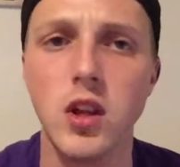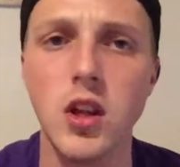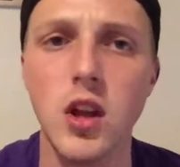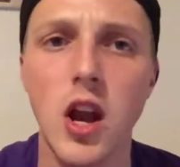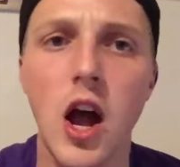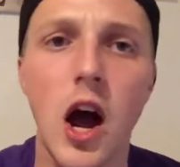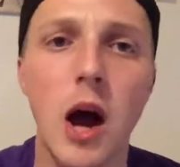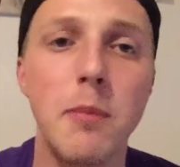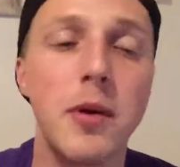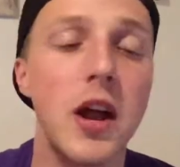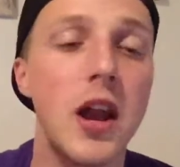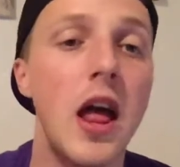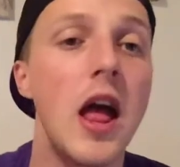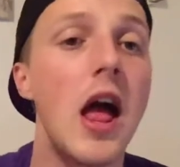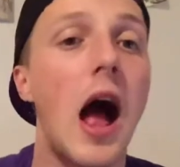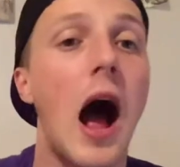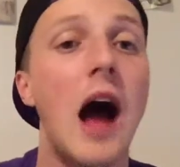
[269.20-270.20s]
But
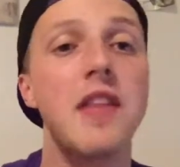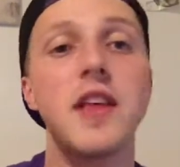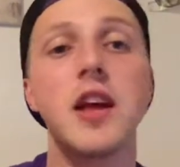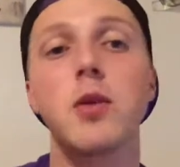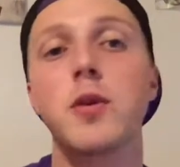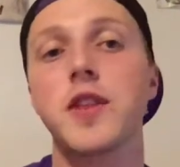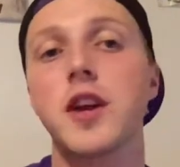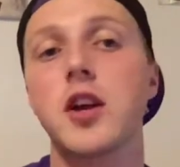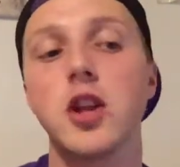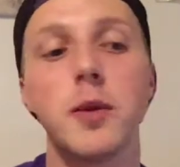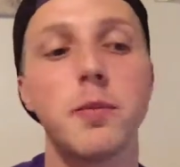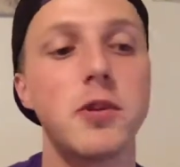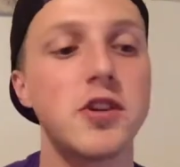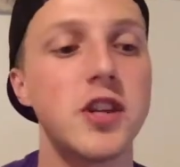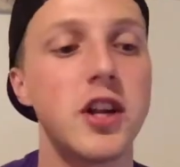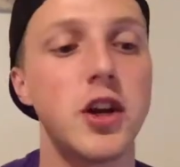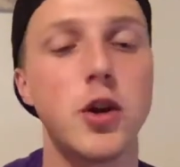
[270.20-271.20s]
I think what the
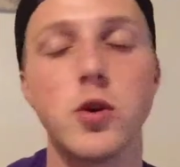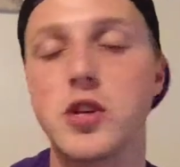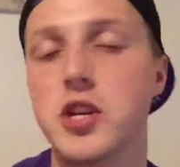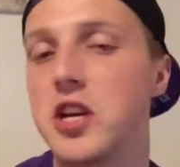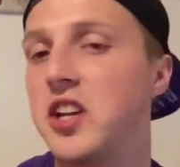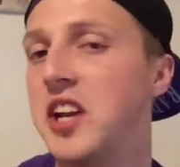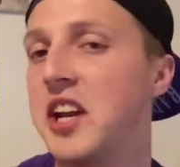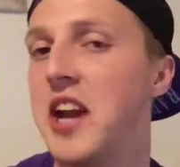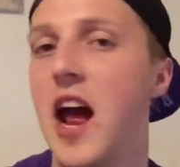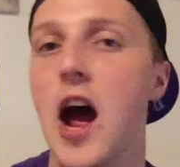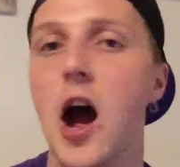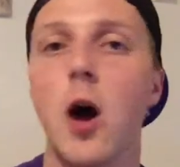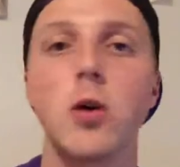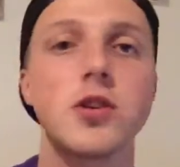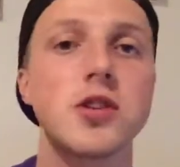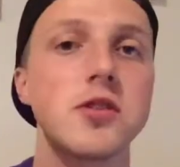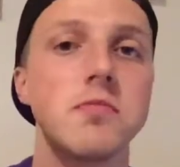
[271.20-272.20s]
Clippers need to do is clean
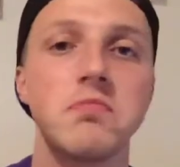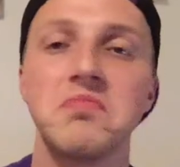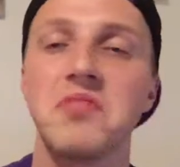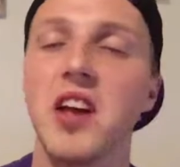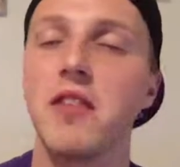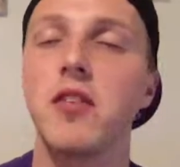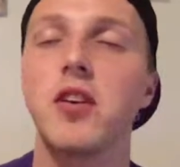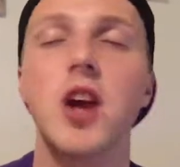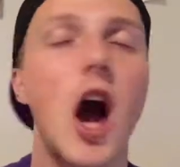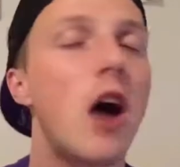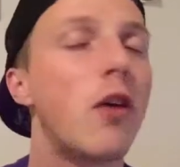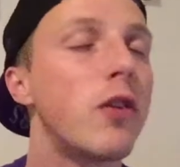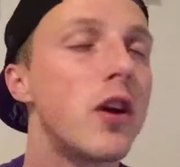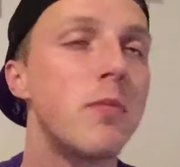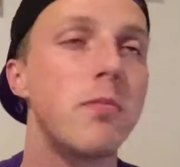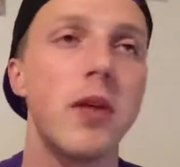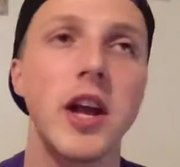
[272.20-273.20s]
house. They've got rid
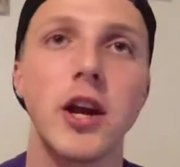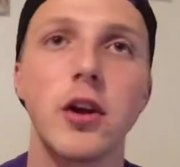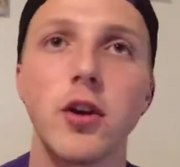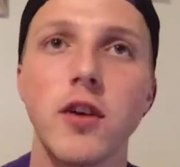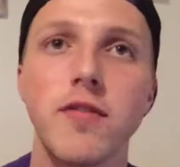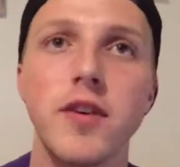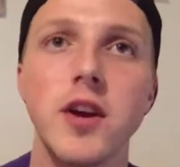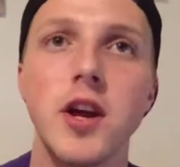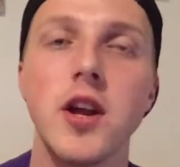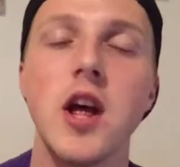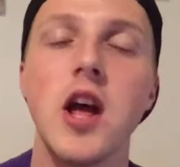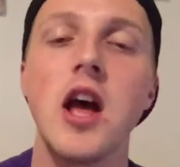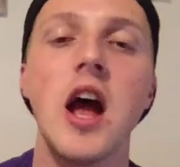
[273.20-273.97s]
of Blake Griffin.